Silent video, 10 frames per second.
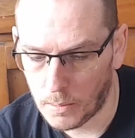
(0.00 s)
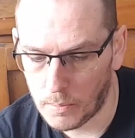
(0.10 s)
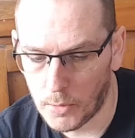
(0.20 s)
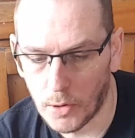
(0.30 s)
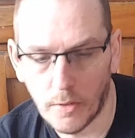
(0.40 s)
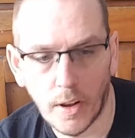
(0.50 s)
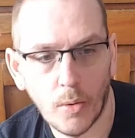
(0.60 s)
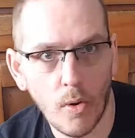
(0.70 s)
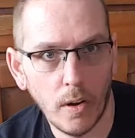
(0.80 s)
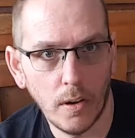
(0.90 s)
Purified
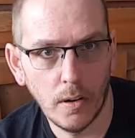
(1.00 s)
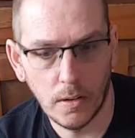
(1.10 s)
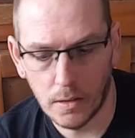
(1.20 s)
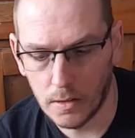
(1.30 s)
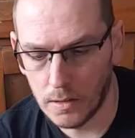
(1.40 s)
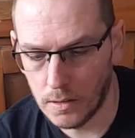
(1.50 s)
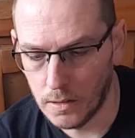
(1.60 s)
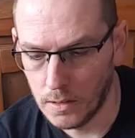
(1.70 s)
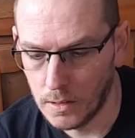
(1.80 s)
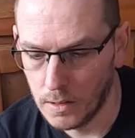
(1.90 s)
water.
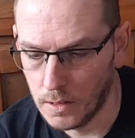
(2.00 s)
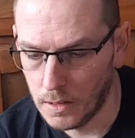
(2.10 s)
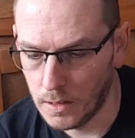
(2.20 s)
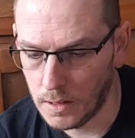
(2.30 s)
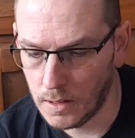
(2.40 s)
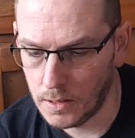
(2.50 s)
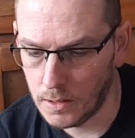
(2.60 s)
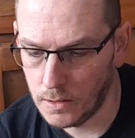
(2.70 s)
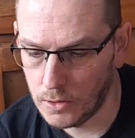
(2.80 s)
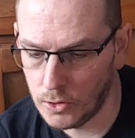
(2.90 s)
Got
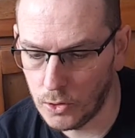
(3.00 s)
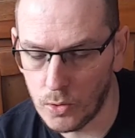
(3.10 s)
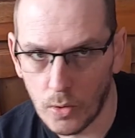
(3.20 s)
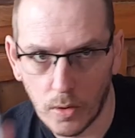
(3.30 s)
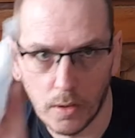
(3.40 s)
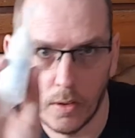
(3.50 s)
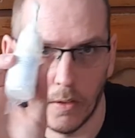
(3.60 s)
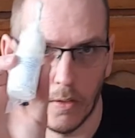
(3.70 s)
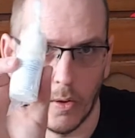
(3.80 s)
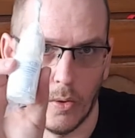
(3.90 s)
2
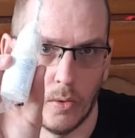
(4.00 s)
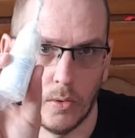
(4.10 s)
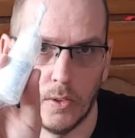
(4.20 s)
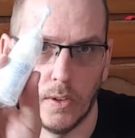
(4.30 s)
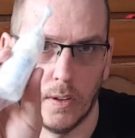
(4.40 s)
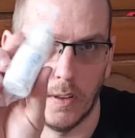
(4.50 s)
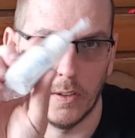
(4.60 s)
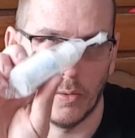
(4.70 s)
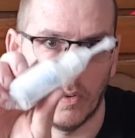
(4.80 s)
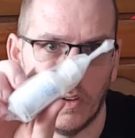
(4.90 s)
of those.
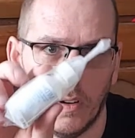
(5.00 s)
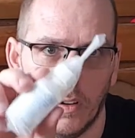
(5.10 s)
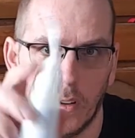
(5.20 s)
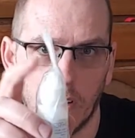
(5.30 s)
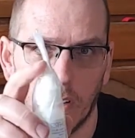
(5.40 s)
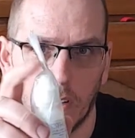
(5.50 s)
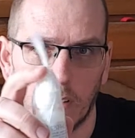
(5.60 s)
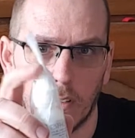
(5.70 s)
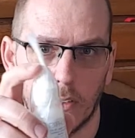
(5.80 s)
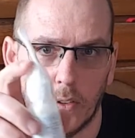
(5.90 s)
This one
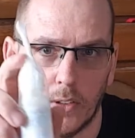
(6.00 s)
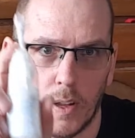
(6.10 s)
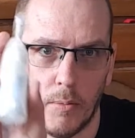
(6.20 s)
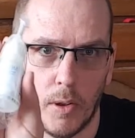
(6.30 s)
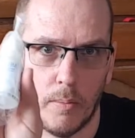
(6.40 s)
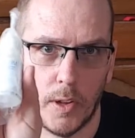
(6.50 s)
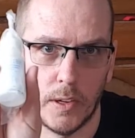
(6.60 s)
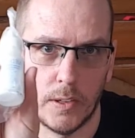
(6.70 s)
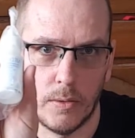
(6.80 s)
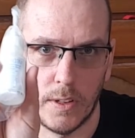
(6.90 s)
is all taped up
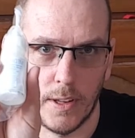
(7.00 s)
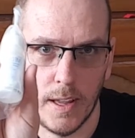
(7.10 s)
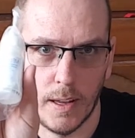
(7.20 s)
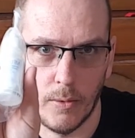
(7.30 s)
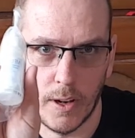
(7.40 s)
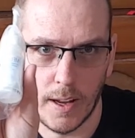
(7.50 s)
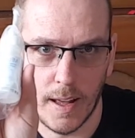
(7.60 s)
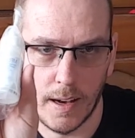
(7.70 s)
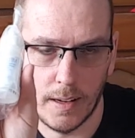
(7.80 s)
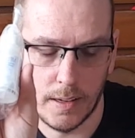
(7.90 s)
because it was leaking when I
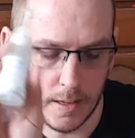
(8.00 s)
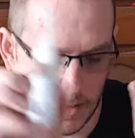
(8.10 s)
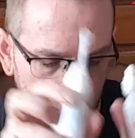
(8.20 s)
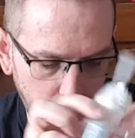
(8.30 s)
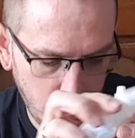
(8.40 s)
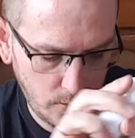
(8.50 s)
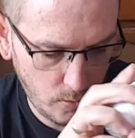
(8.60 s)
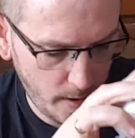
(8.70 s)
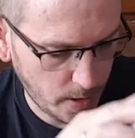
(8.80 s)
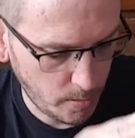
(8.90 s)
got it and
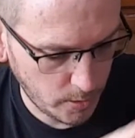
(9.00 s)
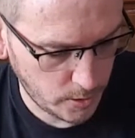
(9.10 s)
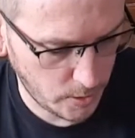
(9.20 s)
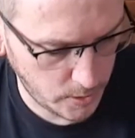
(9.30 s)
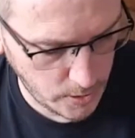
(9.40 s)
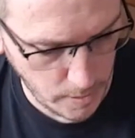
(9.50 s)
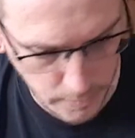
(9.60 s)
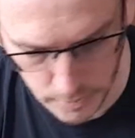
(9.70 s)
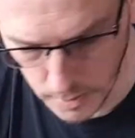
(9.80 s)
wrecked a bunch of the stuff